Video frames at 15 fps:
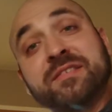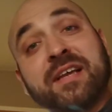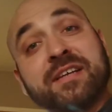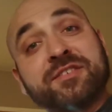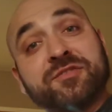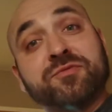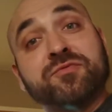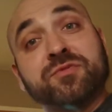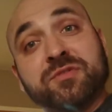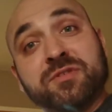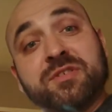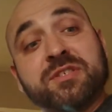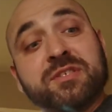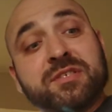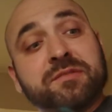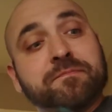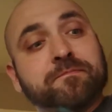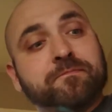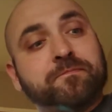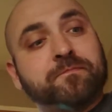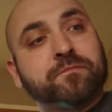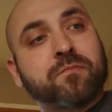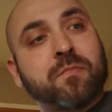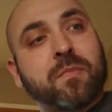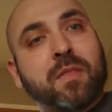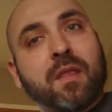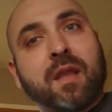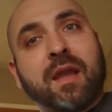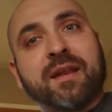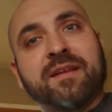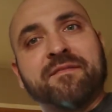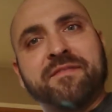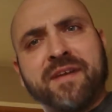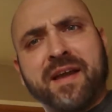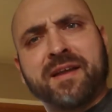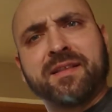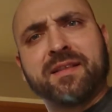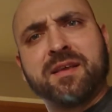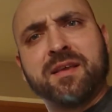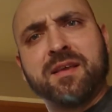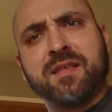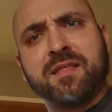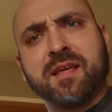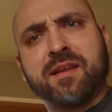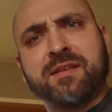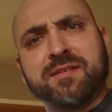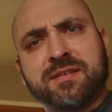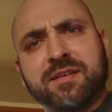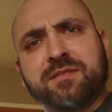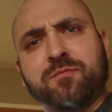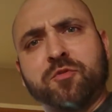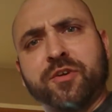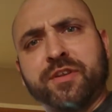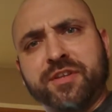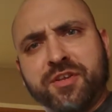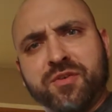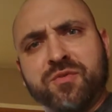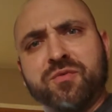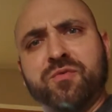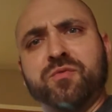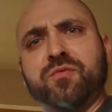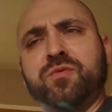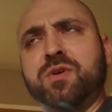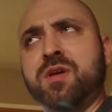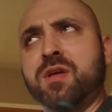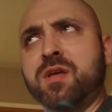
Actually, really good. And the fact that it's 6.2